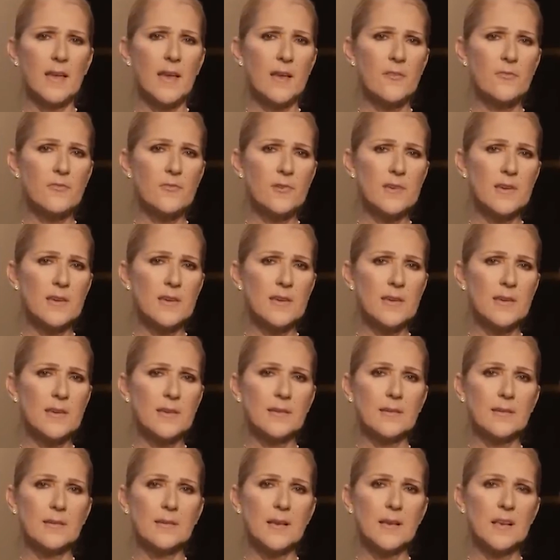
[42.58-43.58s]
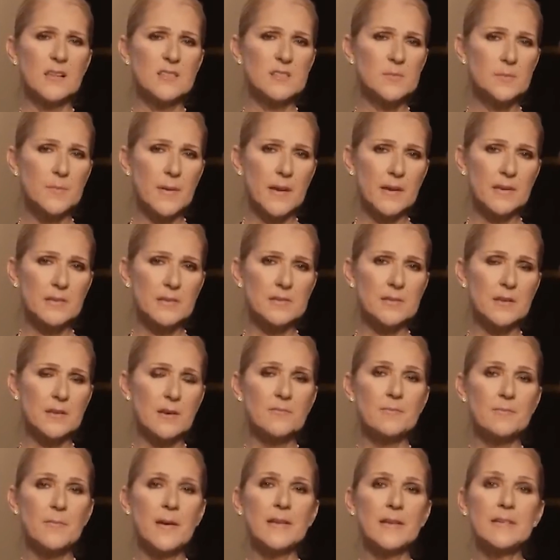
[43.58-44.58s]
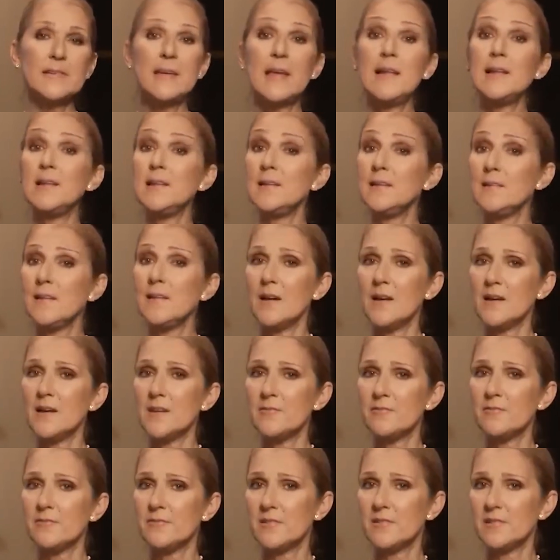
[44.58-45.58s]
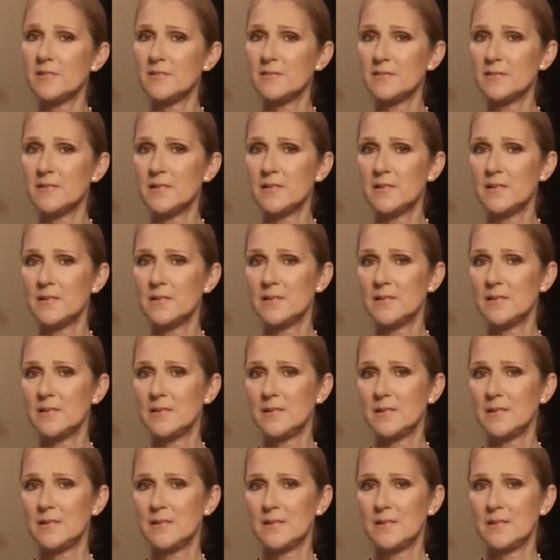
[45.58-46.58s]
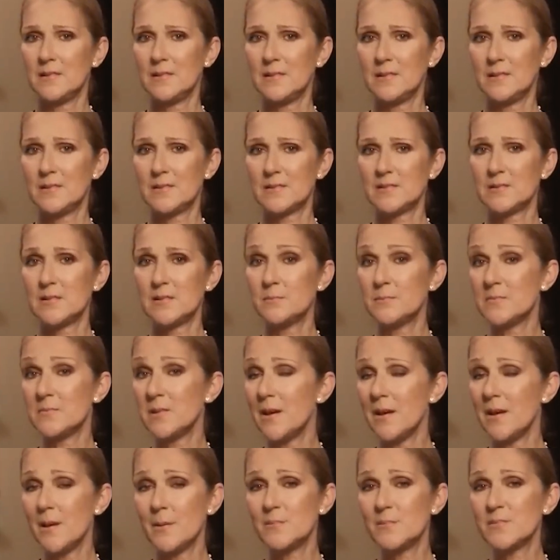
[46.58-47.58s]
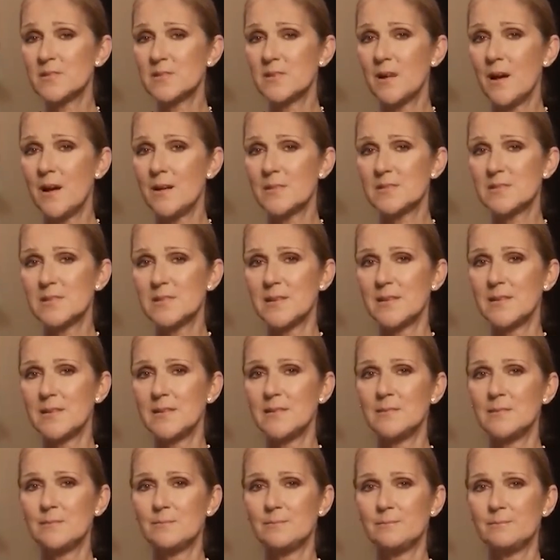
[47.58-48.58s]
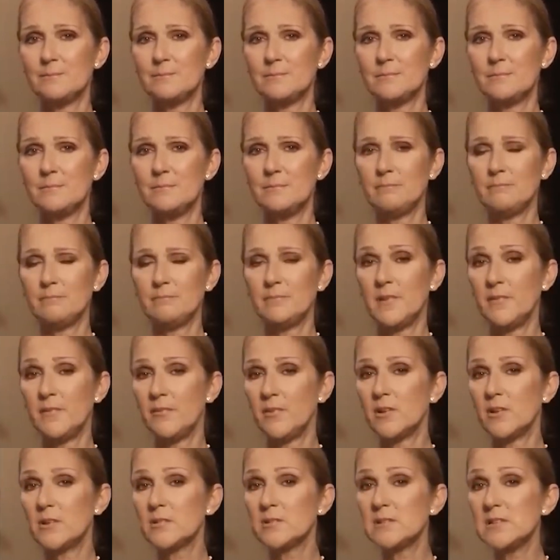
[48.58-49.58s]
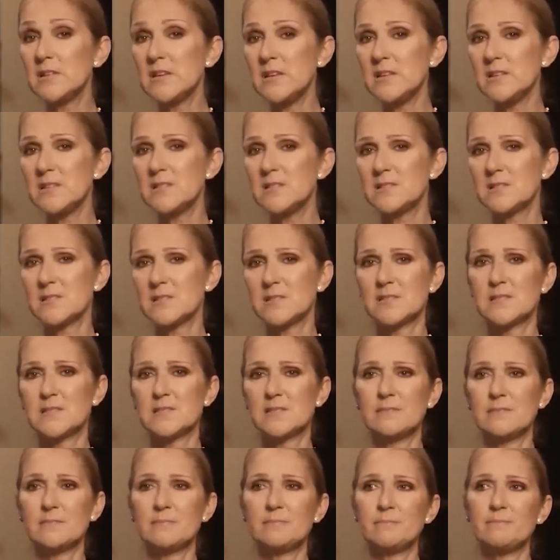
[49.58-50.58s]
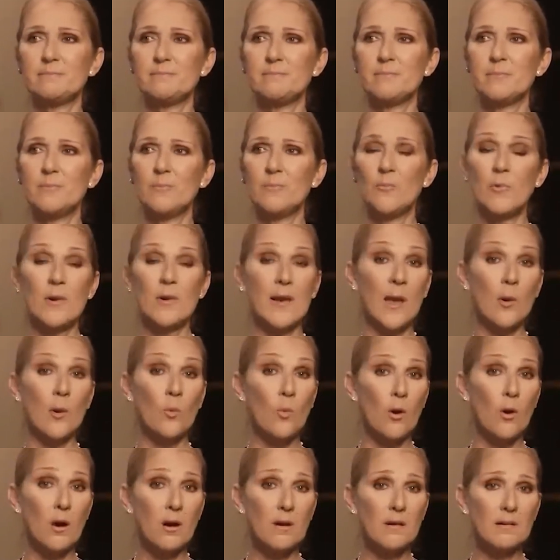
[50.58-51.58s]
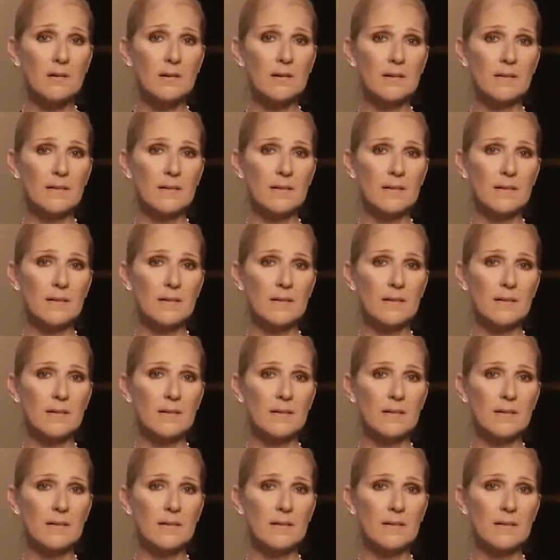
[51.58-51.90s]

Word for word: every aspect of my daily life, sometimes causing difficulties when I walk